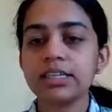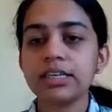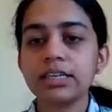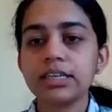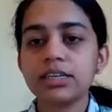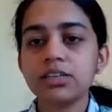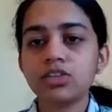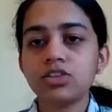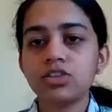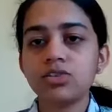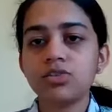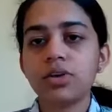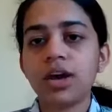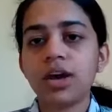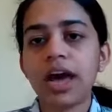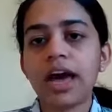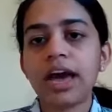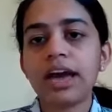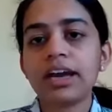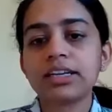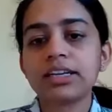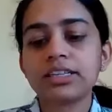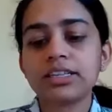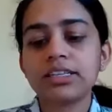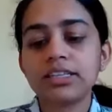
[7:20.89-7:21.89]
So
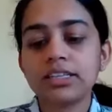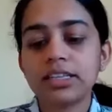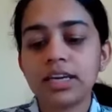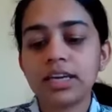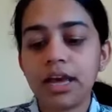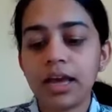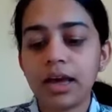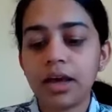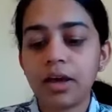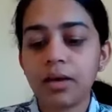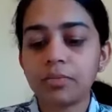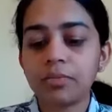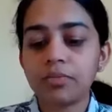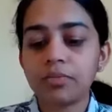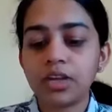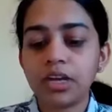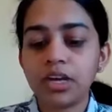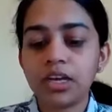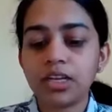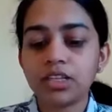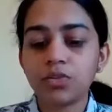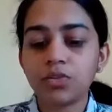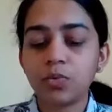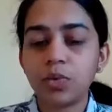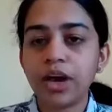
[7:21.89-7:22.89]
act
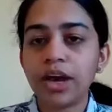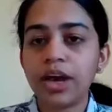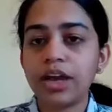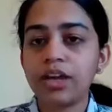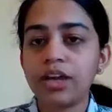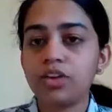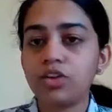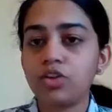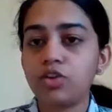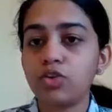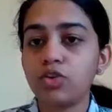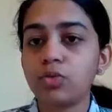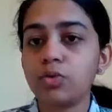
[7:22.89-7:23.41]
is where you